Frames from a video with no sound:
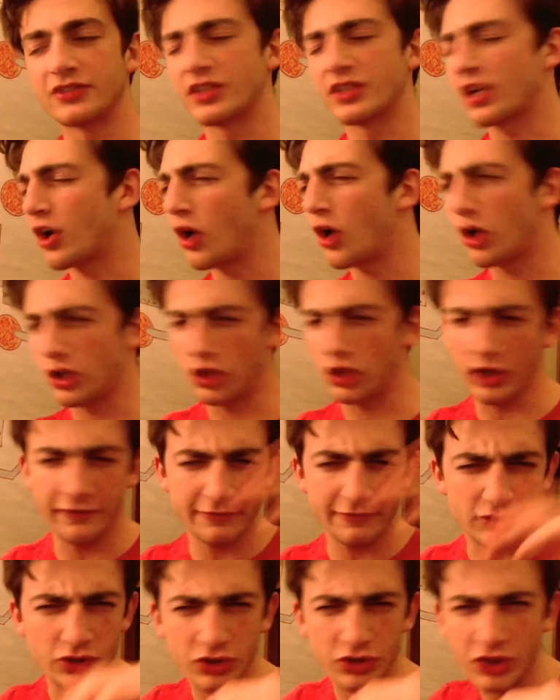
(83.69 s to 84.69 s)
like, oh, life
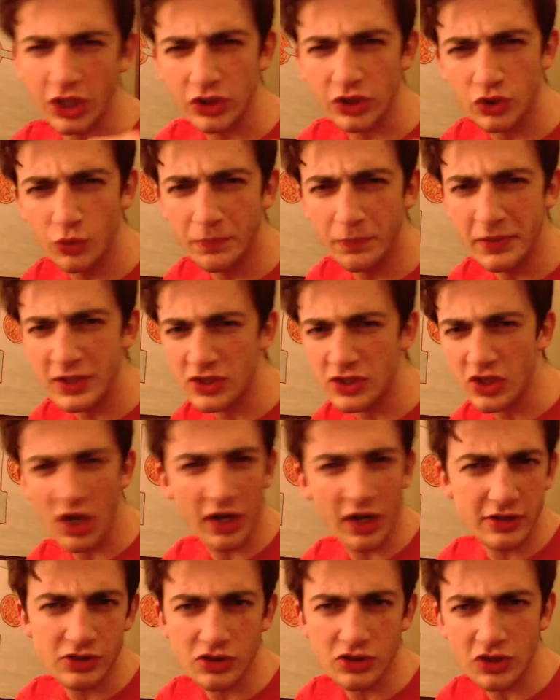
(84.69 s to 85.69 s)
just got too busy, I
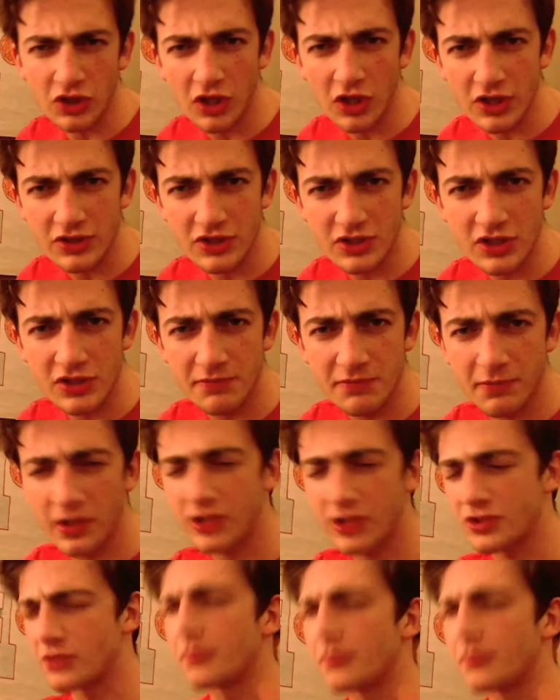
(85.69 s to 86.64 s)
just lost the inspiration.